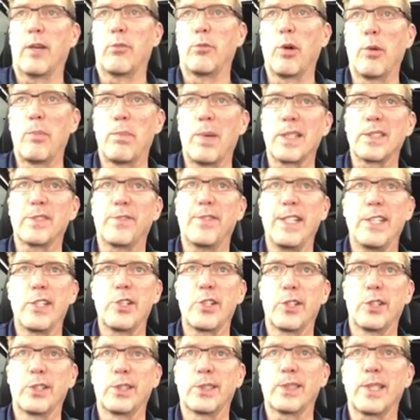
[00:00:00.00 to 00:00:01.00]
robust
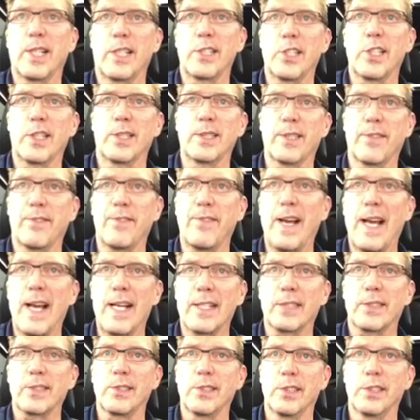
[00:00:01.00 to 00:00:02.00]
features such as a
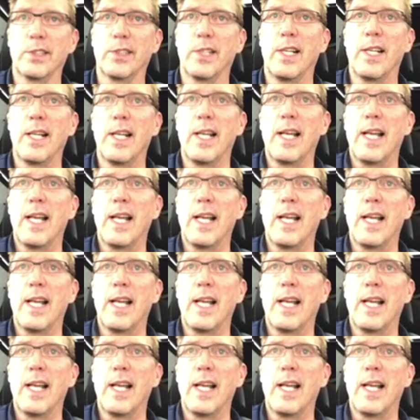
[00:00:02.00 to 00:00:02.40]
faster